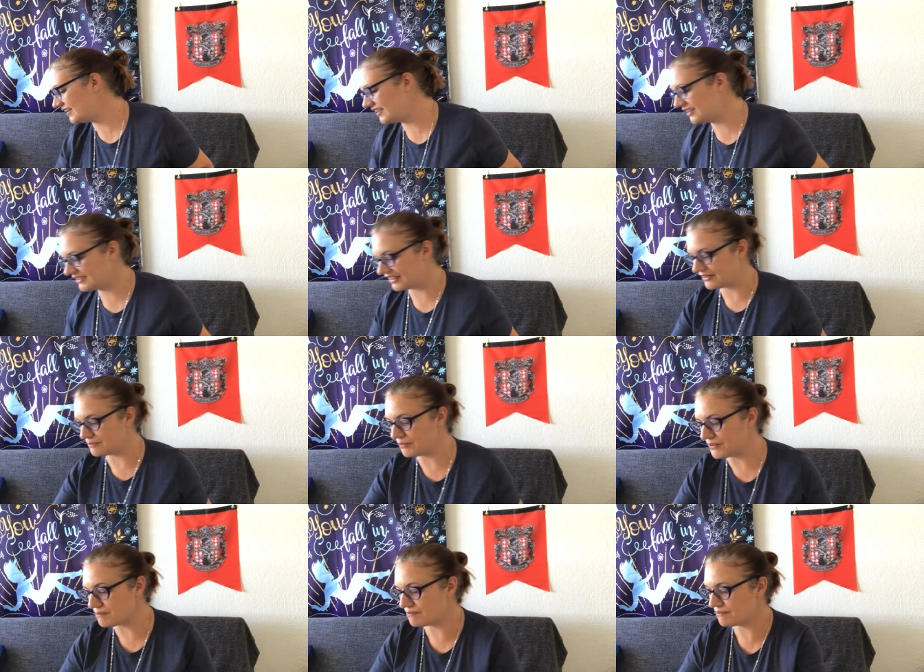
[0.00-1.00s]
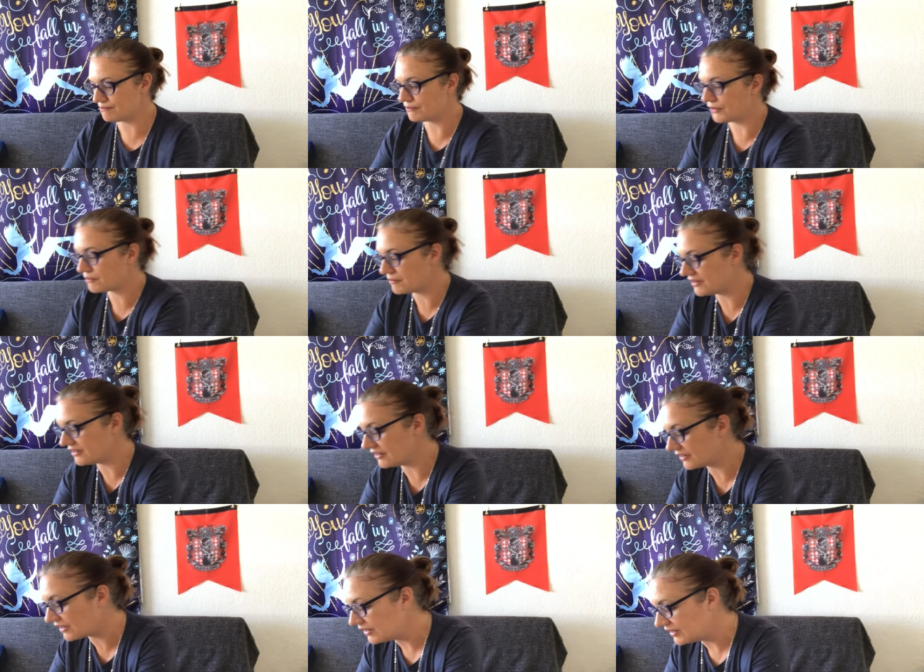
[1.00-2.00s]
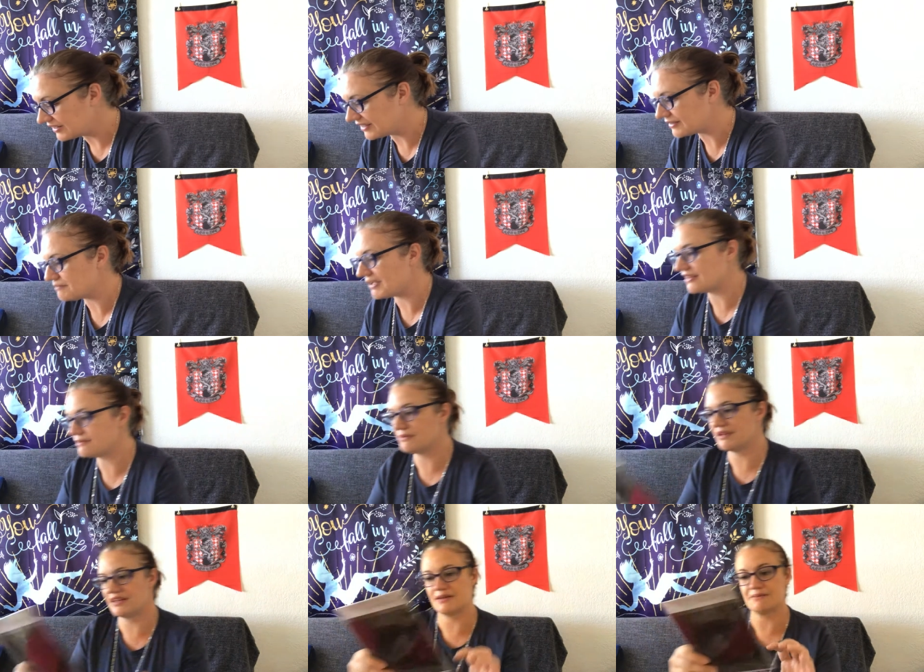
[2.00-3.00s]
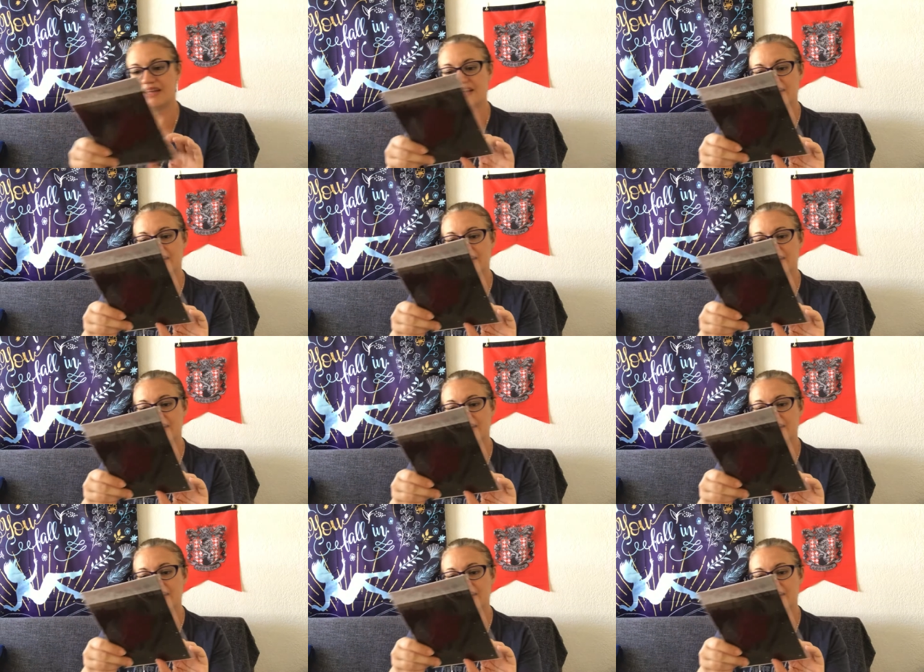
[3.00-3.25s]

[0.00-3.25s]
that, got the book bookmark, got the bath bomb,